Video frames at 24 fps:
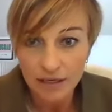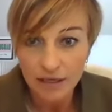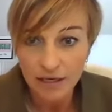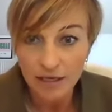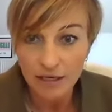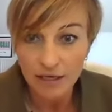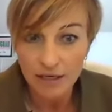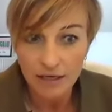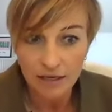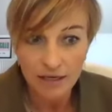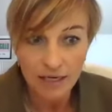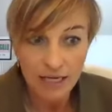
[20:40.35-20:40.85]

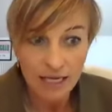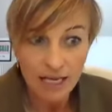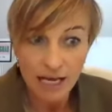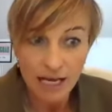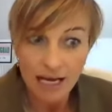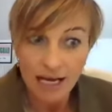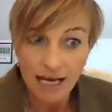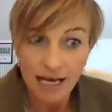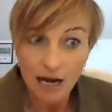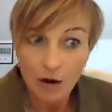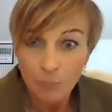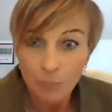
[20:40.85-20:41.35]

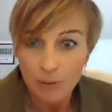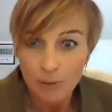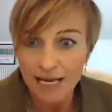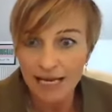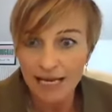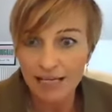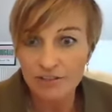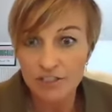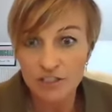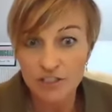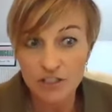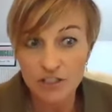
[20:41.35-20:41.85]
a helping
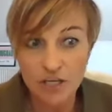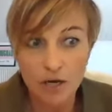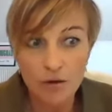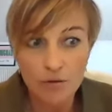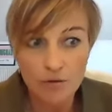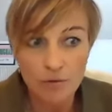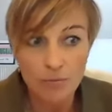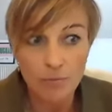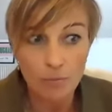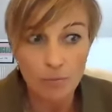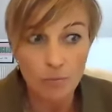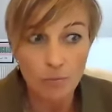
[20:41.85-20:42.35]
hand to show
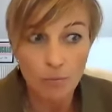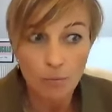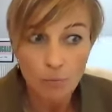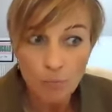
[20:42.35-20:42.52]
them